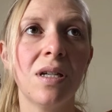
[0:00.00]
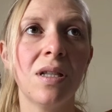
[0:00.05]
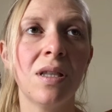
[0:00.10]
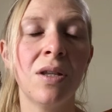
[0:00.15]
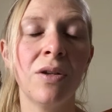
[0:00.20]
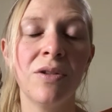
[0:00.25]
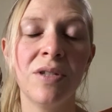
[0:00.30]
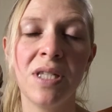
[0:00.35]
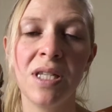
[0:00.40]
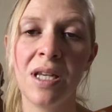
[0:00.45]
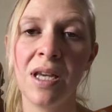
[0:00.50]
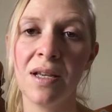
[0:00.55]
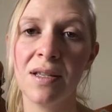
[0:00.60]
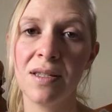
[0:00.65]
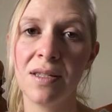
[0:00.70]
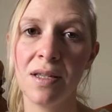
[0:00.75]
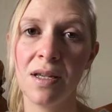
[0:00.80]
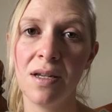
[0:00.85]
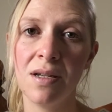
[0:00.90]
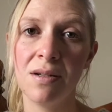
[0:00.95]
losing our
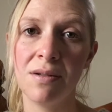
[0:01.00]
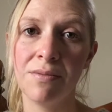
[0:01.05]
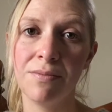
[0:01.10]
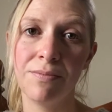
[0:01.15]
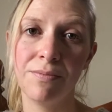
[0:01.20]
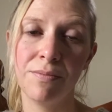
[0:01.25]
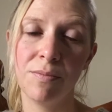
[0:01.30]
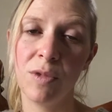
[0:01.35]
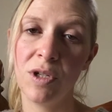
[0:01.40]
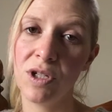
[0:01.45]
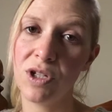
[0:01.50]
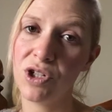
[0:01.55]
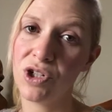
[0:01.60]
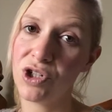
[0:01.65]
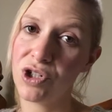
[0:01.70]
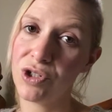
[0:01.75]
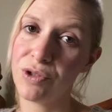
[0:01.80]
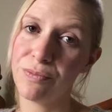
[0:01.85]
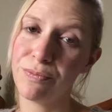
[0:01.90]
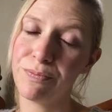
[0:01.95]
son,
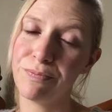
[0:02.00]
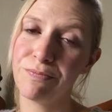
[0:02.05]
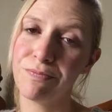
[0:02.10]
which